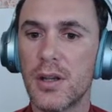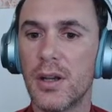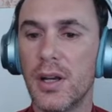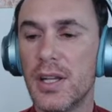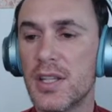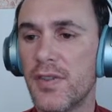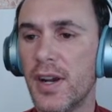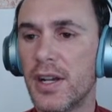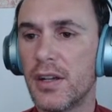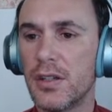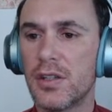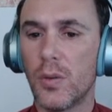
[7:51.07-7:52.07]
it's very
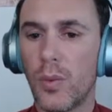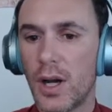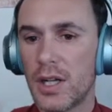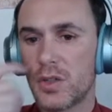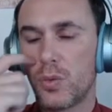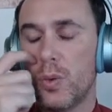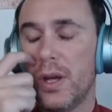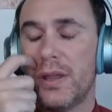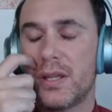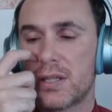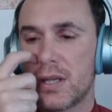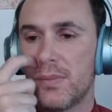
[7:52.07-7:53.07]
good to watch with
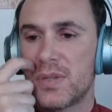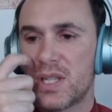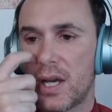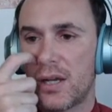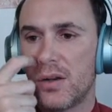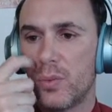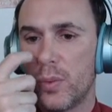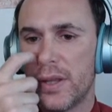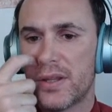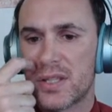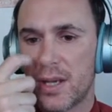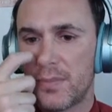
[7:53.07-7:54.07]

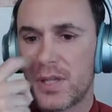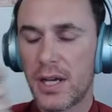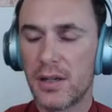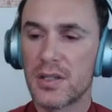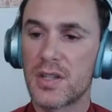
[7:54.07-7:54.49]
subtitles